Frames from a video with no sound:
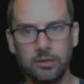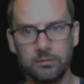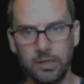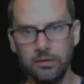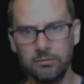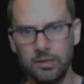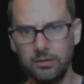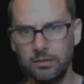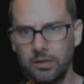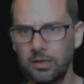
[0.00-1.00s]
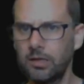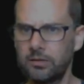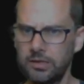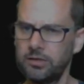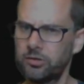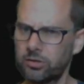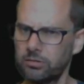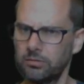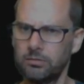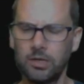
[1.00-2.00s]
Okay, and this is
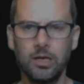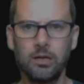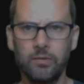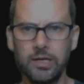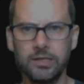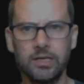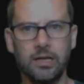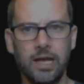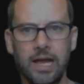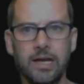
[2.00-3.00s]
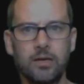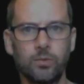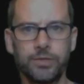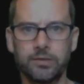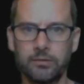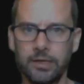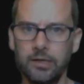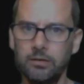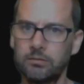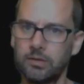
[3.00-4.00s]
true. We could set n equals 3,
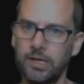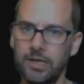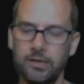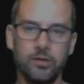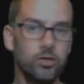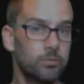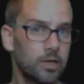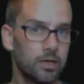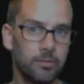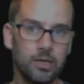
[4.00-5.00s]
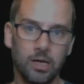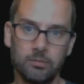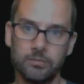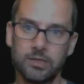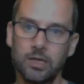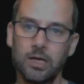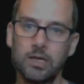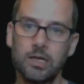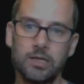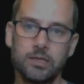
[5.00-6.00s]
and then the numerator becomes
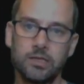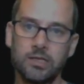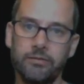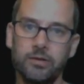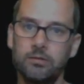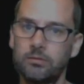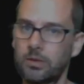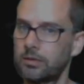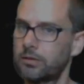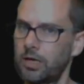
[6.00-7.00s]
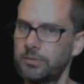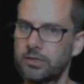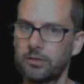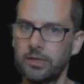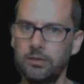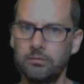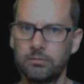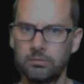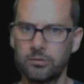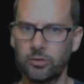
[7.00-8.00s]
7 times 3,
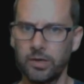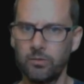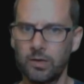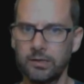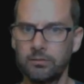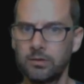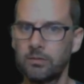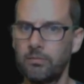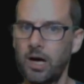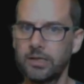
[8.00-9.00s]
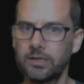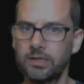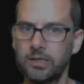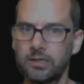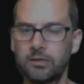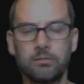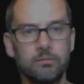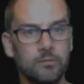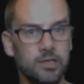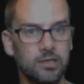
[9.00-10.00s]
21, minus 6,
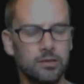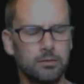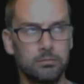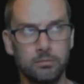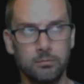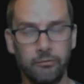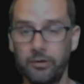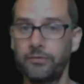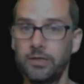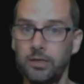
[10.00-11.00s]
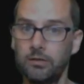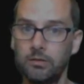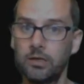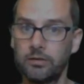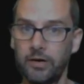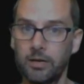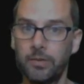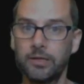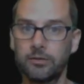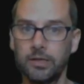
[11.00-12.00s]
which is 15, divided
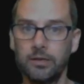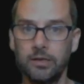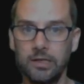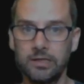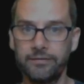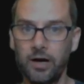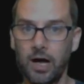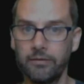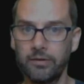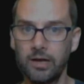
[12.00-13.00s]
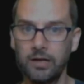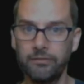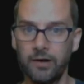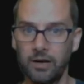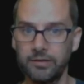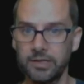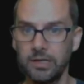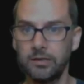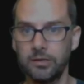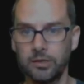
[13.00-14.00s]
by 3 is 5, and 5 is an
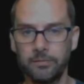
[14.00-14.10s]
integer.